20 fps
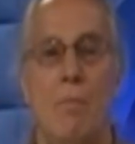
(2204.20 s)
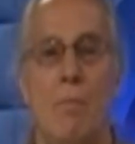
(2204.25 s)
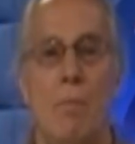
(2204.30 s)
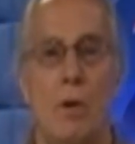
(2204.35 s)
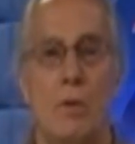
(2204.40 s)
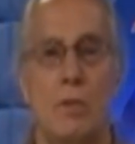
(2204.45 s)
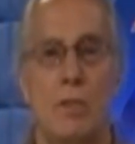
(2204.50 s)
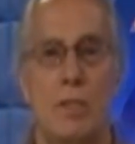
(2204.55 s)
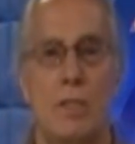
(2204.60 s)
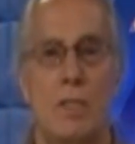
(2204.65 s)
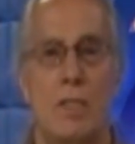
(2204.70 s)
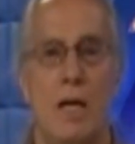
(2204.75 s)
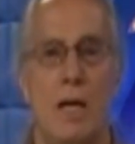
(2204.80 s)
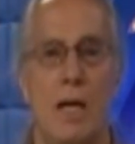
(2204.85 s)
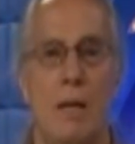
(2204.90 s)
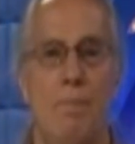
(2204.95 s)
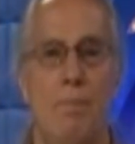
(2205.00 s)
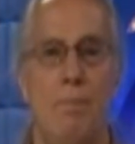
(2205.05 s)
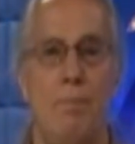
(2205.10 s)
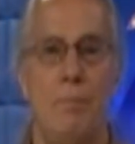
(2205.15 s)
Most of the
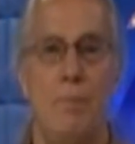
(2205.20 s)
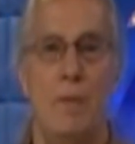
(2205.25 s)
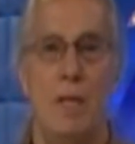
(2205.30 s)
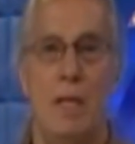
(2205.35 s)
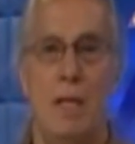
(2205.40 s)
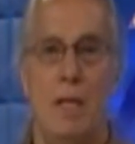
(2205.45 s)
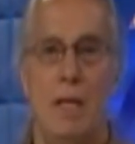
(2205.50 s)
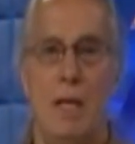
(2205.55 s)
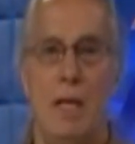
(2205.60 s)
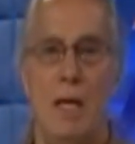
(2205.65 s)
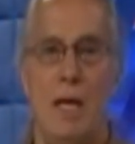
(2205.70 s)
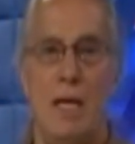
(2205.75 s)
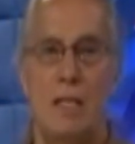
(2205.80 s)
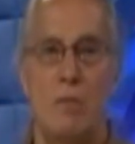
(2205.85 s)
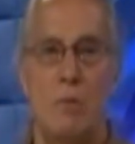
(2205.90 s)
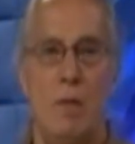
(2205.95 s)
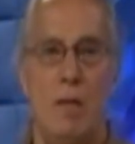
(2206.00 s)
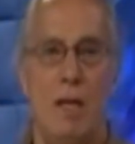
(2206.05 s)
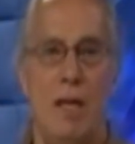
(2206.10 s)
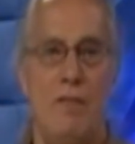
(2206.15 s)
time,
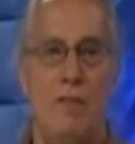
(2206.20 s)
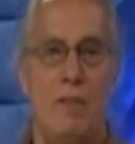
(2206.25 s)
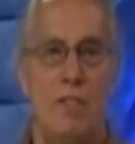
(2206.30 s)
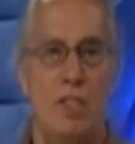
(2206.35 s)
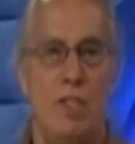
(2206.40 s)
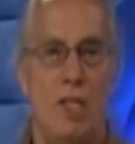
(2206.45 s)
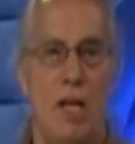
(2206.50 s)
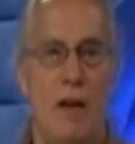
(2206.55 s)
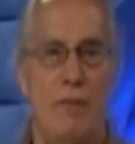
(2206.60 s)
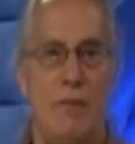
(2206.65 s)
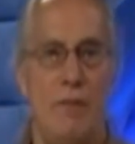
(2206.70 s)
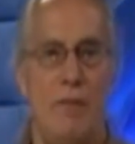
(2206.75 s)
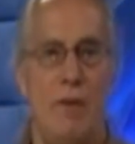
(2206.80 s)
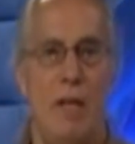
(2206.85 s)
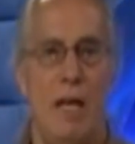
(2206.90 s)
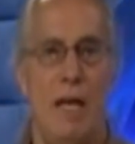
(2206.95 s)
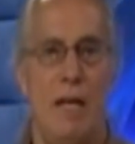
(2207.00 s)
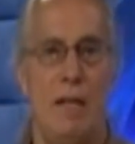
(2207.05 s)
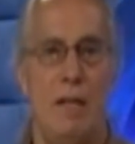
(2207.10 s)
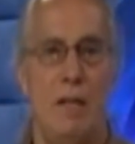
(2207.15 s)
as we left this shaft of
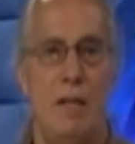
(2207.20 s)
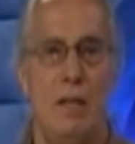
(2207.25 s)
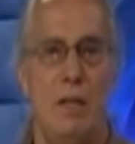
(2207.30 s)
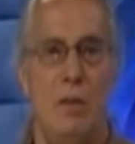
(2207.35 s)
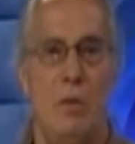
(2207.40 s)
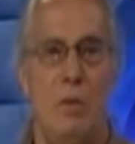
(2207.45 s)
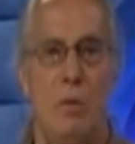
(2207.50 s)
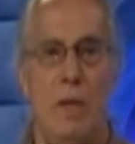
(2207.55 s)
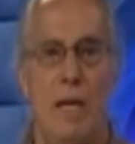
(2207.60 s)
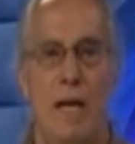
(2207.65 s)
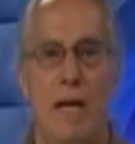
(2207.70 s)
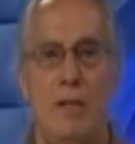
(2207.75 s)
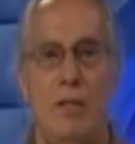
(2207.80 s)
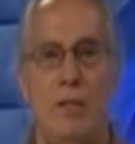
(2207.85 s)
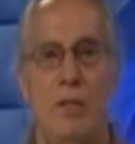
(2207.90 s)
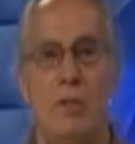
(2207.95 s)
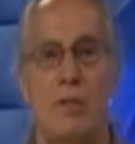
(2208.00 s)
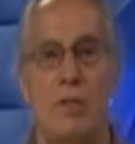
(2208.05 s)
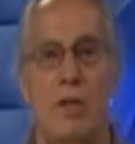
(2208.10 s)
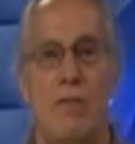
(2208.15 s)
light, we had
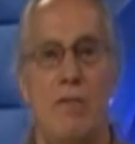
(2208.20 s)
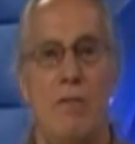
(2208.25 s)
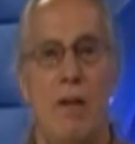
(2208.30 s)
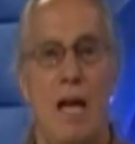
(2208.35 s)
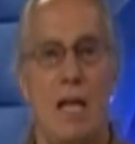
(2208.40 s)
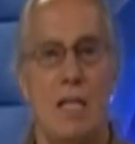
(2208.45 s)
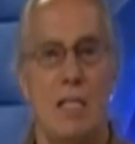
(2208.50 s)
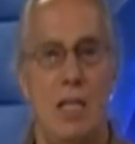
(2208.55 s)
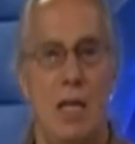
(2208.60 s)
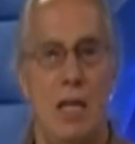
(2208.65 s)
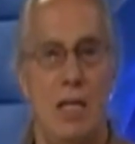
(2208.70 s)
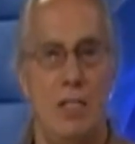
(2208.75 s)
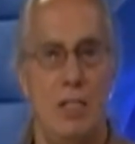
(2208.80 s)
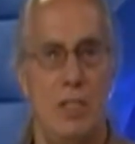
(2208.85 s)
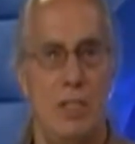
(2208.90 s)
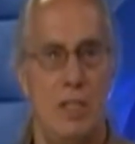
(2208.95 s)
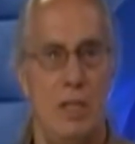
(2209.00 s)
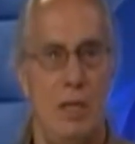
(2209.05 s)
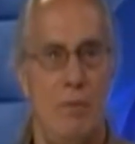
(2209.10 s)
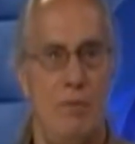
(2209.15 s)
to use our
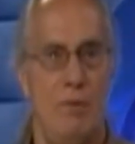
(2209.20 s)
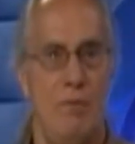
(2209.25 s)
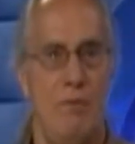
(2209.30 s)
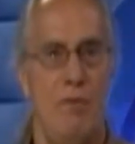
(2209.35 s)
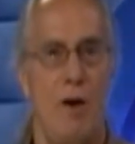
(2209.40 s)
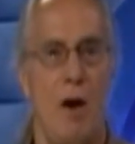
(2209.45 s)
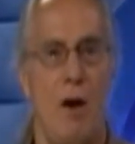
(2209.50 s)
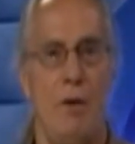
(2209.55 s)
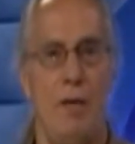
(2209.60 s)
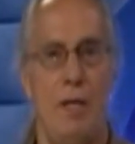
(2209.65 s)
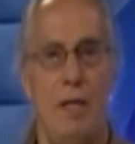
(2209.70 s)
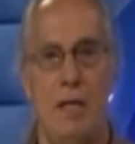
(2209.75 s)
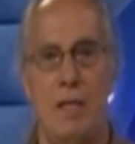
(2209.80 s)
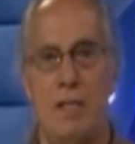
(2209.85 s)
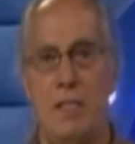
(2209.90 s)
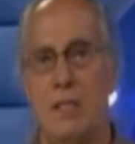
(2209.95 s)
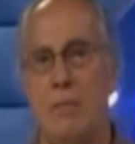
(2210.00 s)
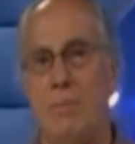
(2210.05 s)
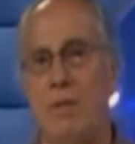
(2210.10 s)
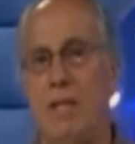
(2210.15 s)
flashlights to keep from falling
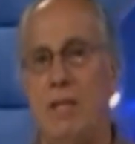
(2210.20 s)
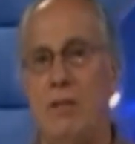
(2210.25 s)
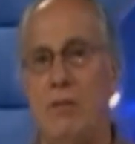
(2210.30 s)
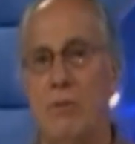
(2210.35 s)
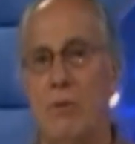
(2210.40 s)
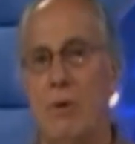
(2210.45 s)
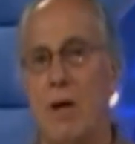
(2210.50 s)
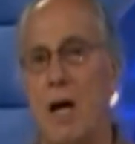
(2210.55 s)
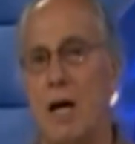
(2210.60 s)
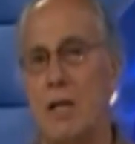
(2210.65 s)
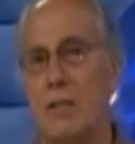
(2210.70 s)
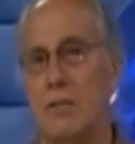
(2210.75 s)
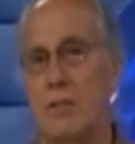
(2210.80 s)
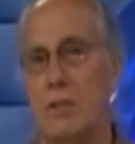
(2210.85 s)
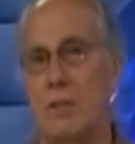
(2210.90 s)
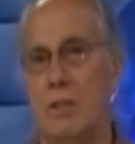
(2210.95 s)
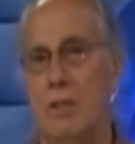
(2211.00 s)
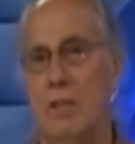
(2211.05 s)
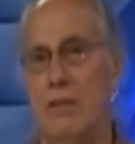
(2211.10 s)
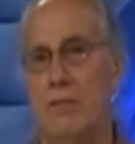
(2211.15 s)
into some hidden rocks
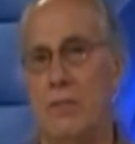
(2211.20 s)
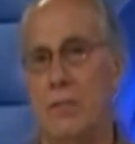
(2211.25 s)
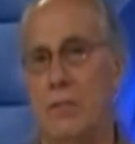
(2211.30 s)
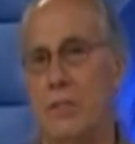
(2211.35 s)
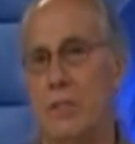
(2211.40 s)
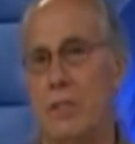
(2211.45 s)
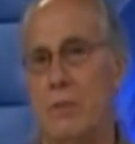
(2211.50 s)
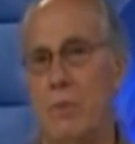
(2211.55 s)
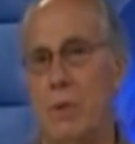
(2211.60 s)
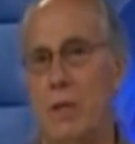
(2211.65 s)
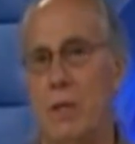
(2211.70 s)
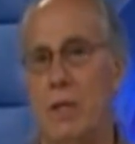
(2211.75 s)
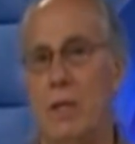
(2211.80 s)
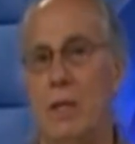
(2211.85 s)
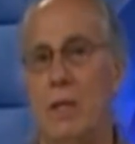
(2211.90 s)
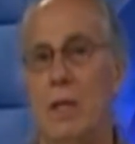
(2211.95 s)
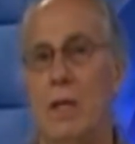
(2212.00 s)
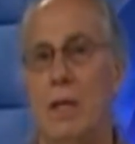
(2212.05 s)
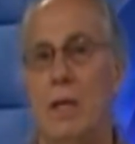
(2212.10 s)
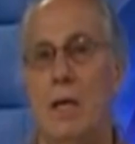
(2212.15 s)
or cliffs or somewhere.
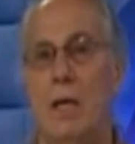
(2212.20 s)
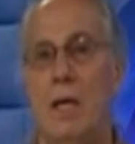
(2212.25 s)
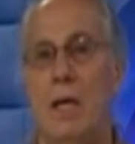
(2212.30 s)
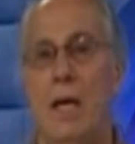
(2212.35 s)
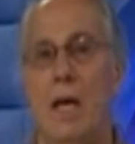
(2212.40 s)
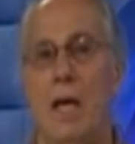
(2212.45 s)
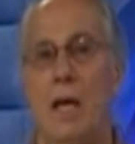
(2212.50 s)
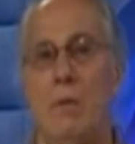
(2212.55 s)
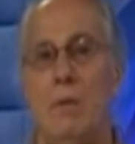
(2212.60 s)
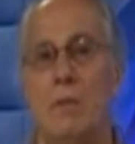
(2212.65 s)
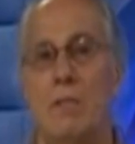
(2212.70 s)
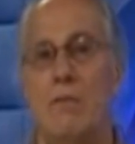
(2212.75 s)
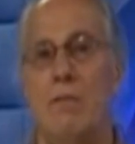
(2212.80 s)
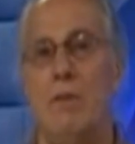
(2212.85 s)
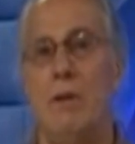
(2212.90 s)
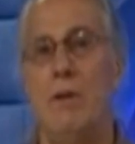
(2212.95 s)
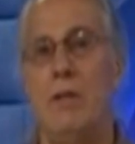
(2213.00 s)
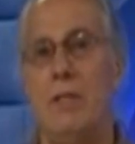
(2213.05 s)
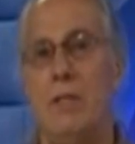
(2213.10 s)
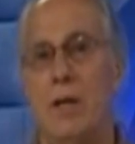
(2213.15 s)
And it was
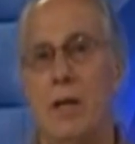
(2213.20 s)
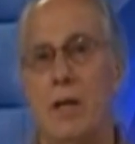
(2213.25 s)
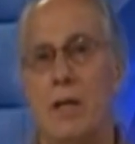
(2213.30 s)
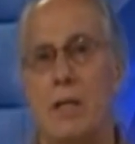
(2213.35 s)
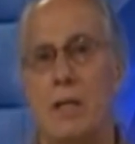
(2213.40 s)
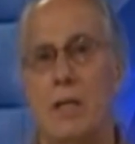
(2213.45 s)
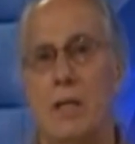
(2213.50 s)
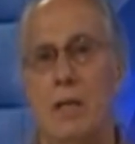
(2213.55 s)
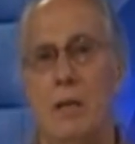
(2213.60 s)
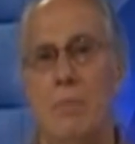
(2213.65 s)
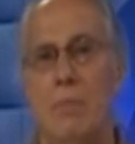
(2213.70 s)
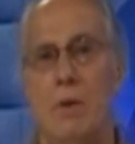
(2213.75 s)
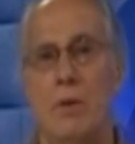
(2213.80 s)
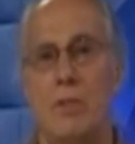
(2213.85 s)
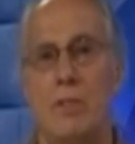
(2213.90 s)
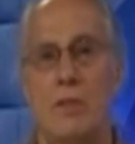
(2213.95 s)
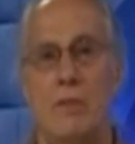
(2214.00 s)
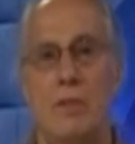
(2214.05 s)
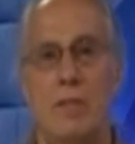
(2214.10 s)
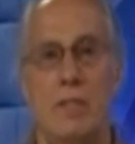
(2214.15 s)
very dark, and
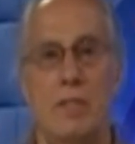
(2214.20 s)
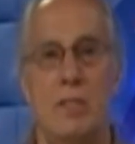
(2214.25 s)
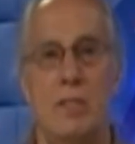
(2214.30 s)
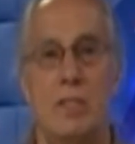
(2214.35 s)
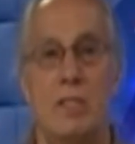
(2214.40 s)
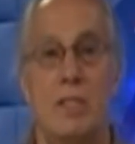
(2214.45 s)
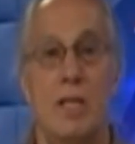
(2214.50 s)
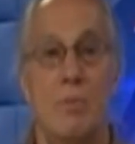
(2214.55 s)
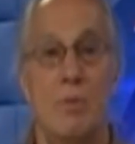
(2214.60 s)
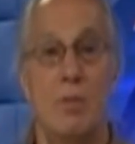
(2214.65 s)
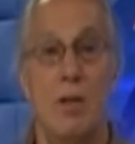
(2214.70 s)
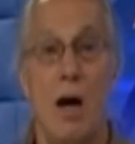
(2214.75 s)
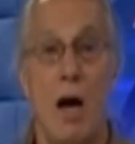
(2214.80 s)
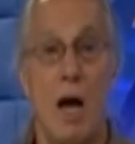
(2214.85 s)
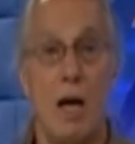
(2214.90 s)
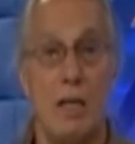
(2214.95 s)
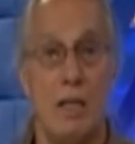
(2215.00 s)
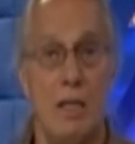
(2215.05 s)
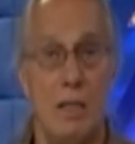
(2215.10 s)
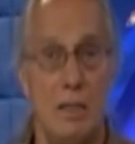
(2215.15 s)
most of us just kept
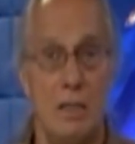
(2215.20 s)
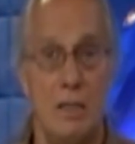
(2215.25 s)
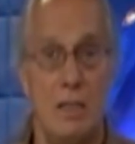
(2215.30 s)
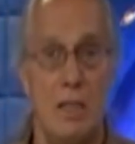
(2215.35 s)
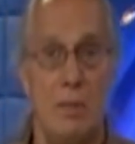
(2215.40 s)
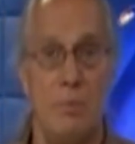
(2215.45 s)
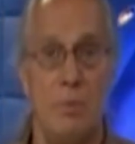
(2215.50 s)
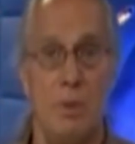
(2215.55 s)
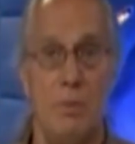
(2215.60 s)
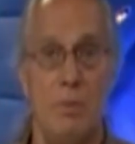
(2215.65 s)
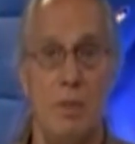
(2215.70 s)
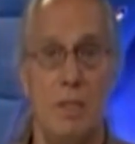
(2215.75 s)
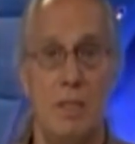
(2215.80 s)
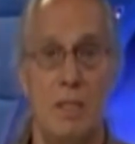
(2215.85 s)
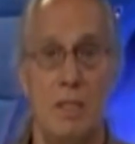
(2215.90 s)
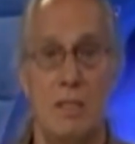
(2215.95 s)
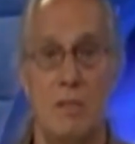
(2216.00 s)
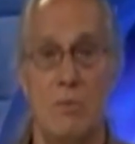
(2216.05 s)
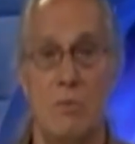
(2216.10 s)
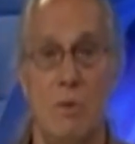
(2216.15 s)
talking simply
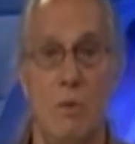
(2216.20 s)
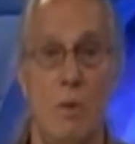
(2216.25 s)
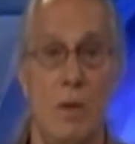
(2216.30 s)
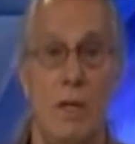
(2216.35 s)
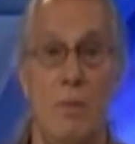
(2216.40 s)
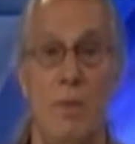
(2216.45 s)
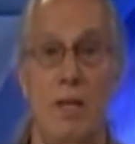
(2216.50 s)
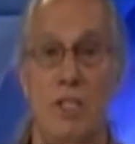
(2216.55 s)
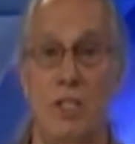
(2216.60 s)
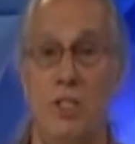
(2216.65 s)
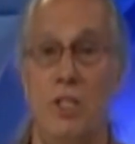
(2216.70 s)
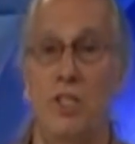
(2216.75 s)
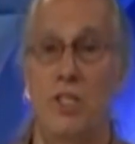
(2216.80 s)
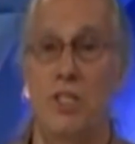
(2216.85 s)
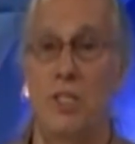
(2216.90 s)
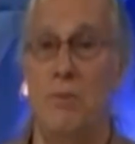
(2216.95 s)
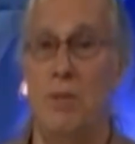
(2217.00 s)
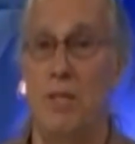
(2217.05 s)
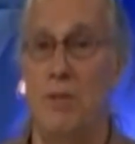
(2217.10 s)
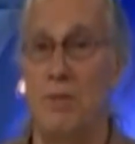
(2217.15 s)
because we wanted to make sure
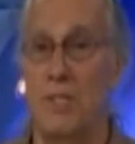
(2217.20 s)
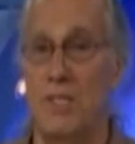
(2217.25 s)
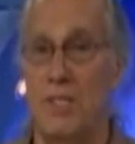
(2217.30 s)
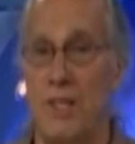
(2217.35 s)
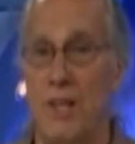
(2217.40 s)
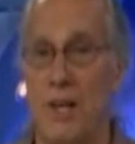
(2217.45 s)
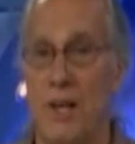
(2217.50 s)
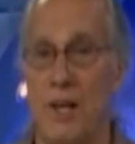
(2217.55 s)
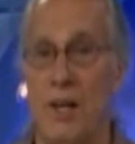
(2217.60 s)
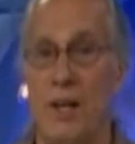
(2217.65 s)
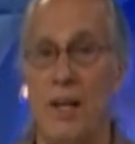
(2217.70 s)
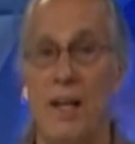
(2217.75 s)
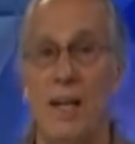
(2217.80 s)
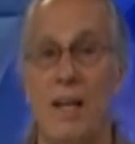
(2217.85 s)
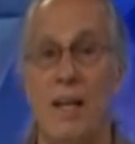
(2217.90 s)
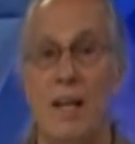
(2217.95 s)
somebody was there.